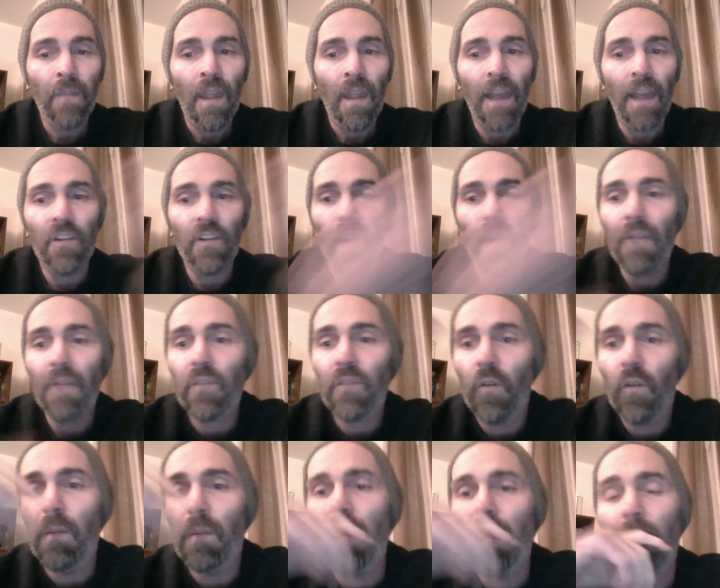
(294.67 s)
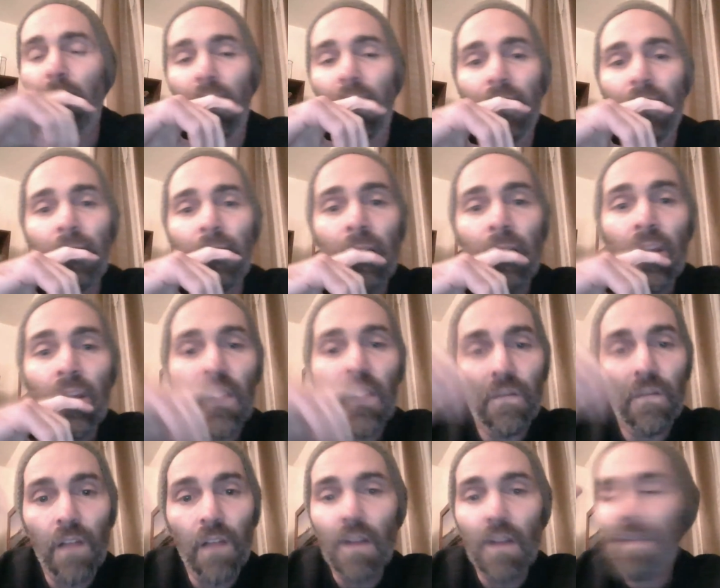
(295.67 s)
And you have to remember, you've
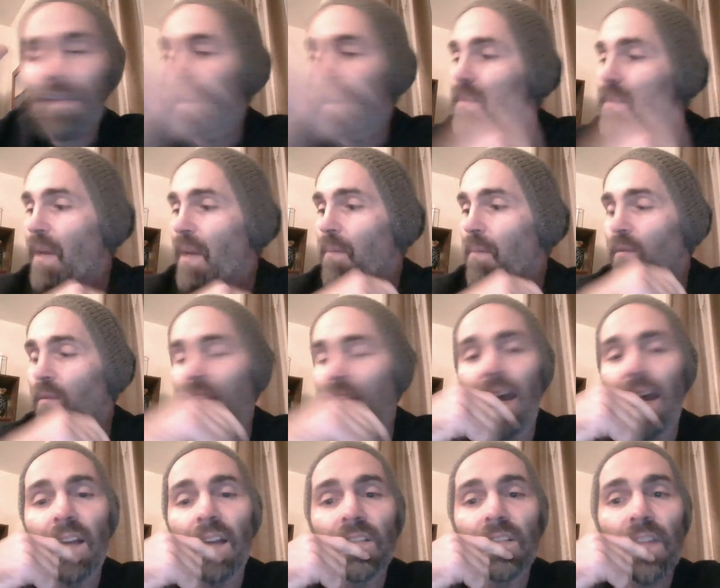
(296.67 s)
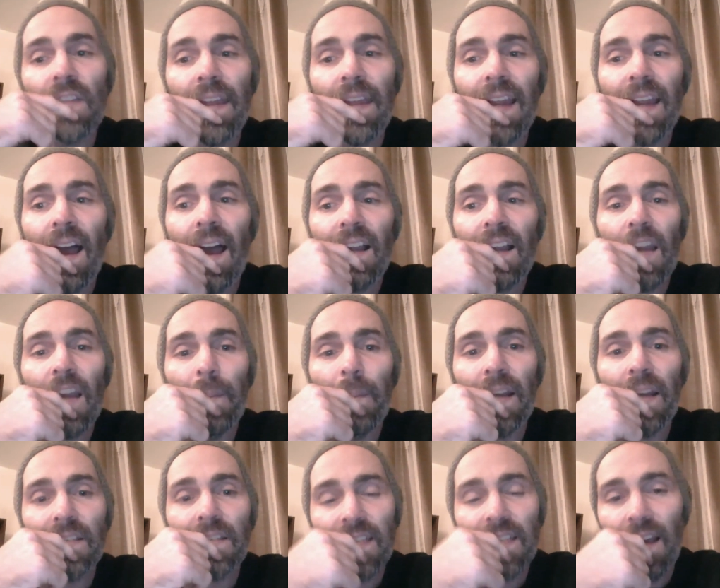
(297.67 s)
locked these people down so they can't come
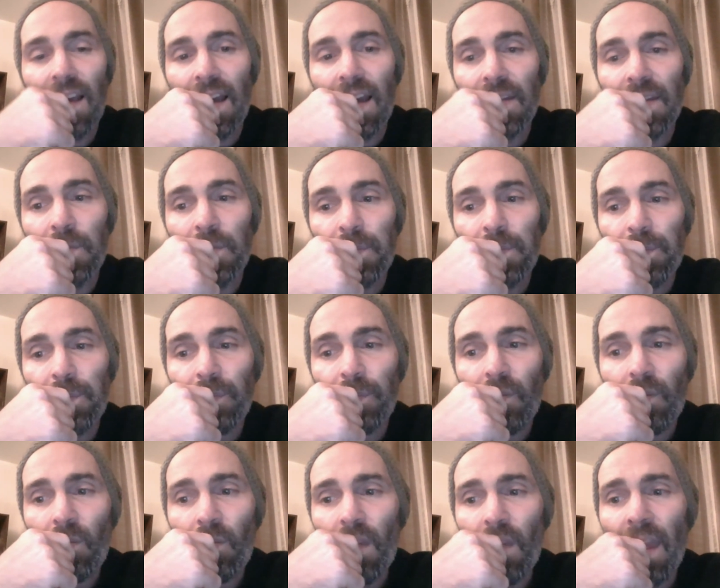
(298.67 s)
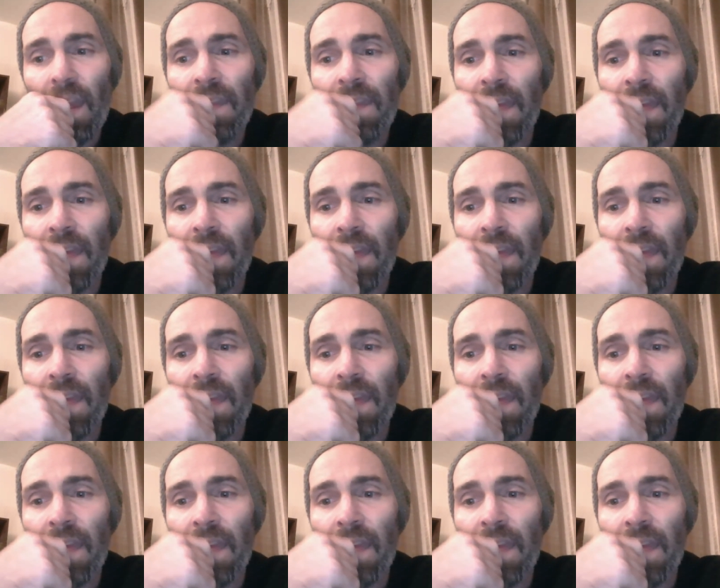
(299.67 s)
outside. And